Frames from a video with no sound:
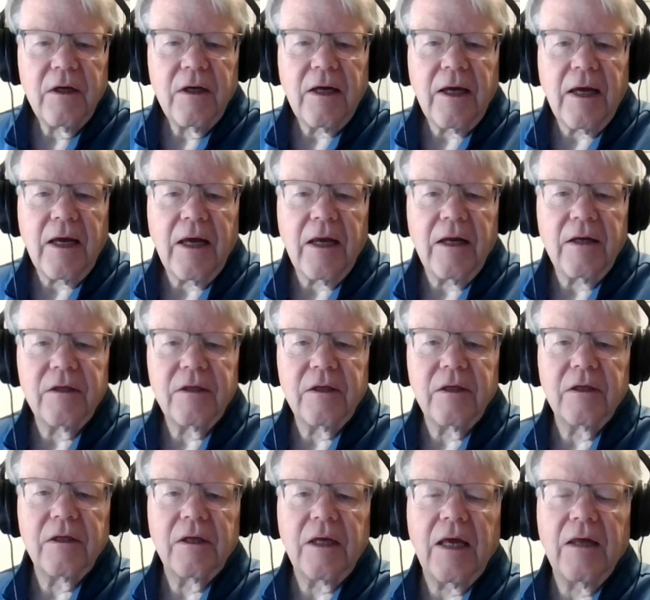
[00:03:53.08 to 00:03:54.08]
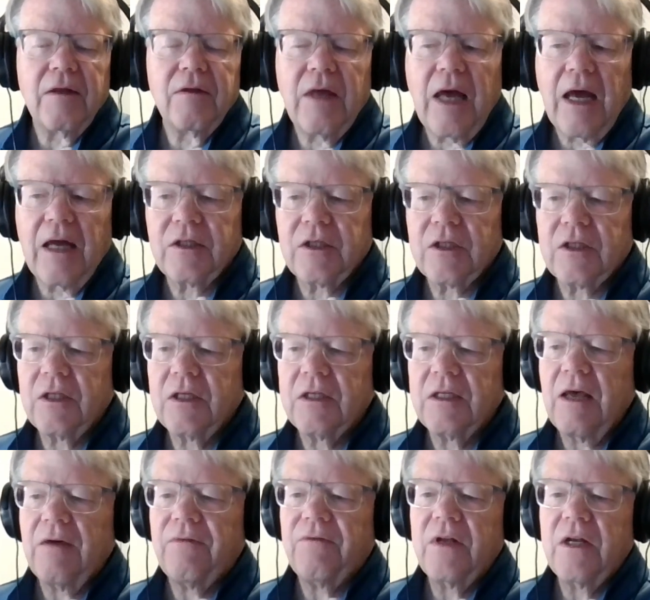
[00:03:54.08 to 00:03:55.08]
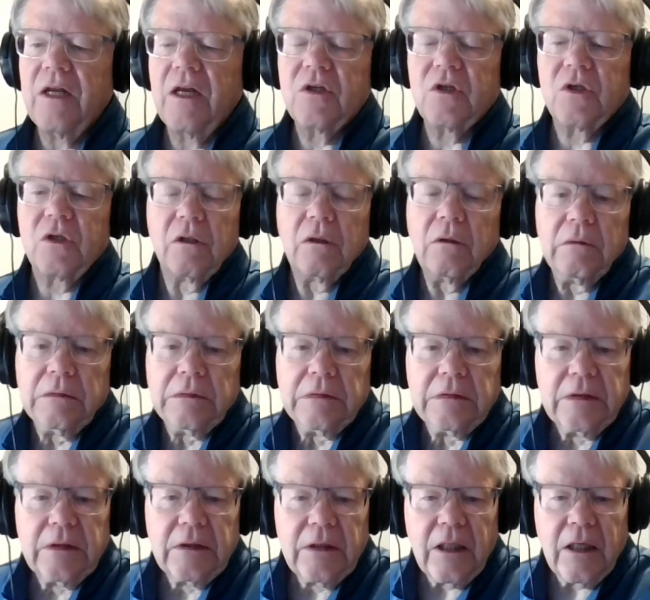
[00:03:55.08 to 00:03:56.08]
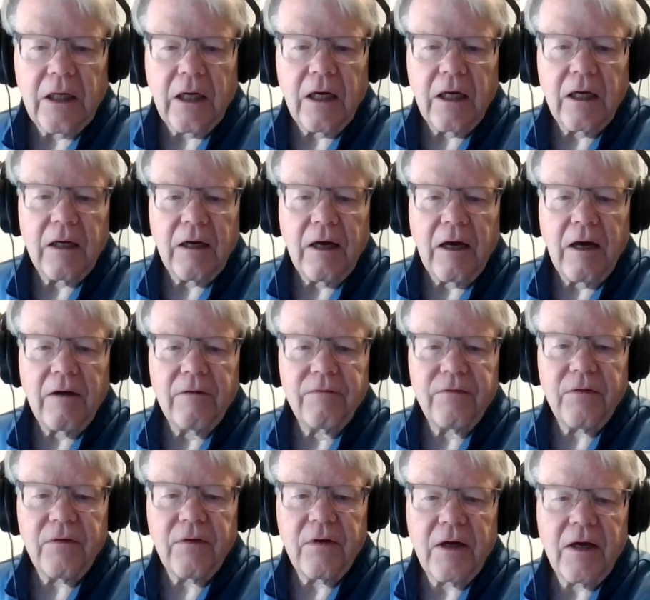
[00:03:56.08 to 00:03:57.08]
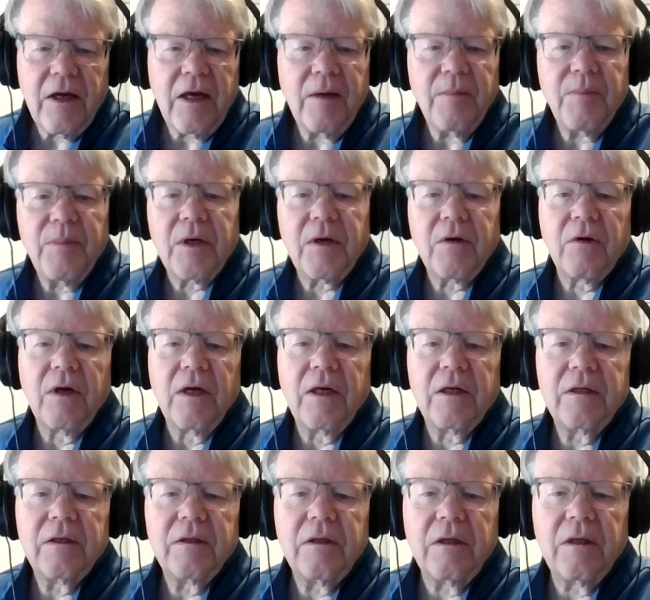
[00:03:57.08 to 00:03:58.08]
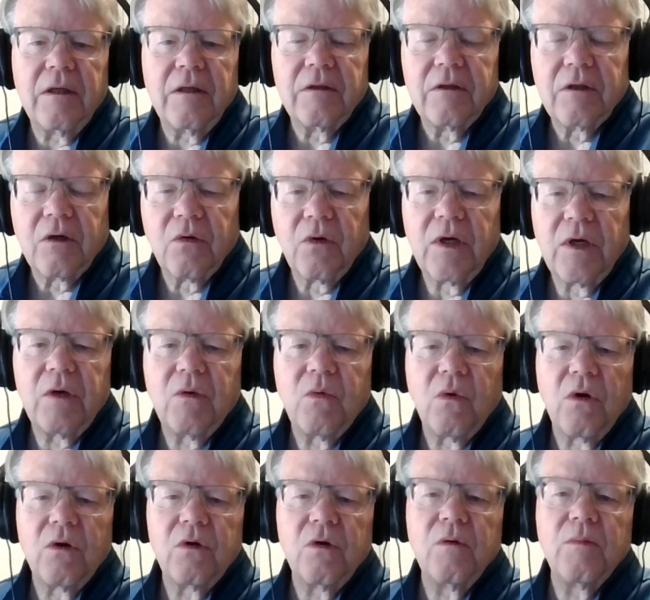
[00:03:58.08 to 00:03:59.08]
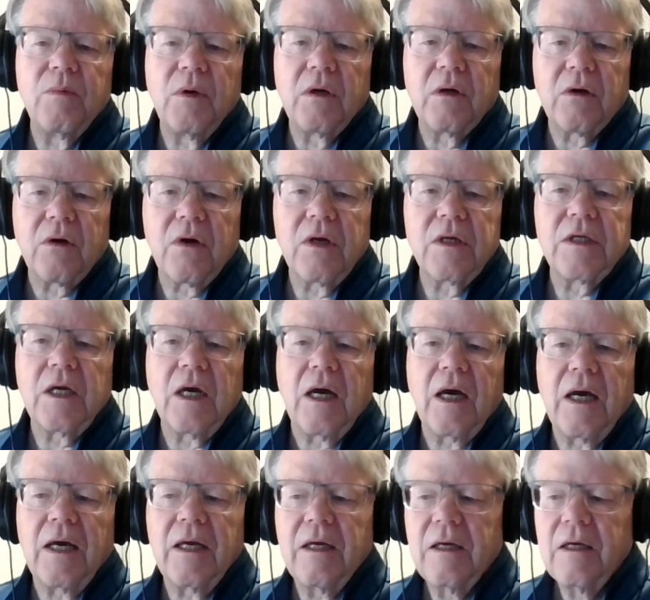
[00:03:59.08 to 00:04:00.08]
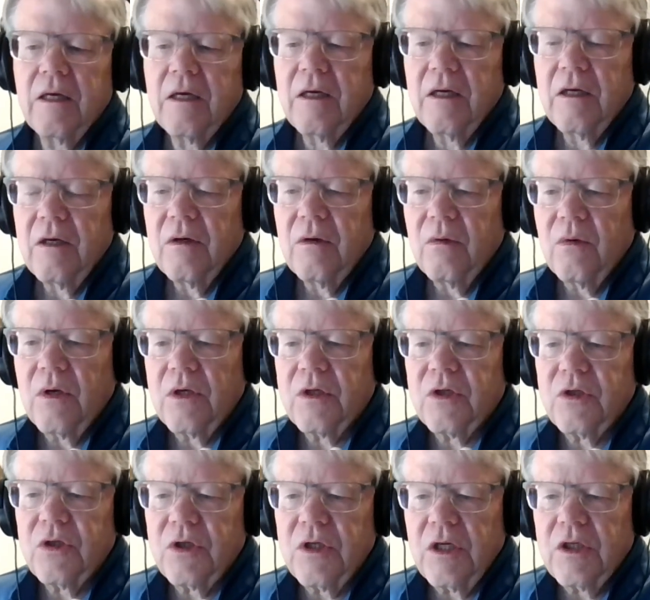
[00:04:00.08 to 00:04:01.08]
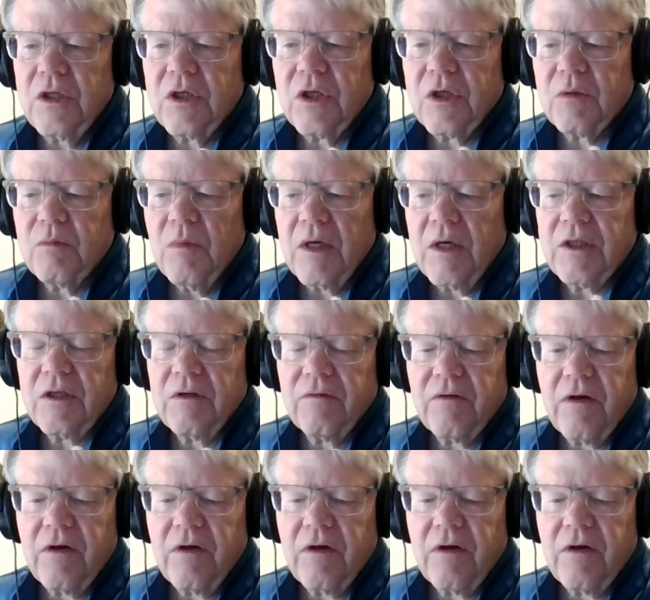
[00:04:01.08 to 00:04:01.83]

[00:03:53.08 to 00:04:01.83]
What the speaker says: And that's the definition of a hypocrite. The Greek word hypokritai, which Jesus must have